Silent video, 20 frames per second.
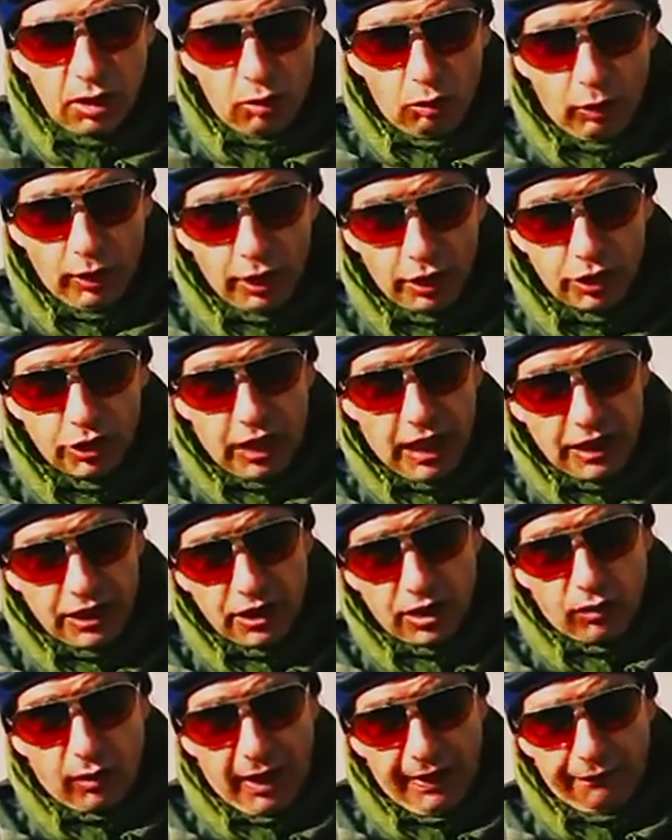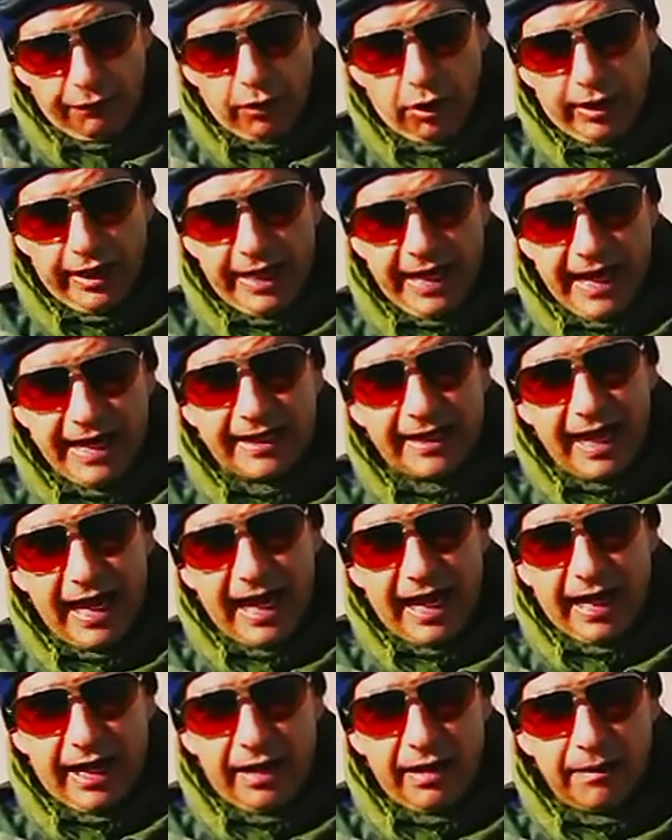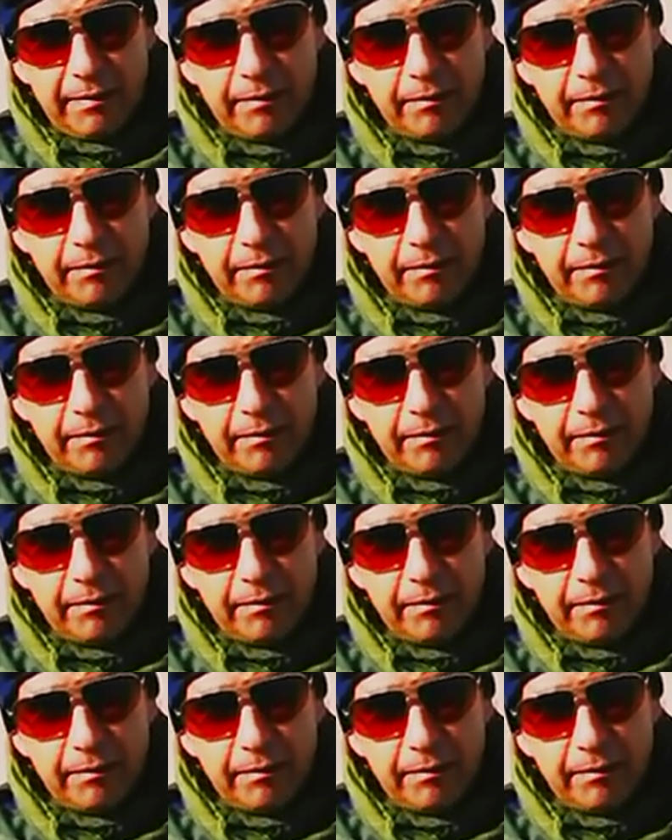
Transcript: when you're charging the rifle on the AK,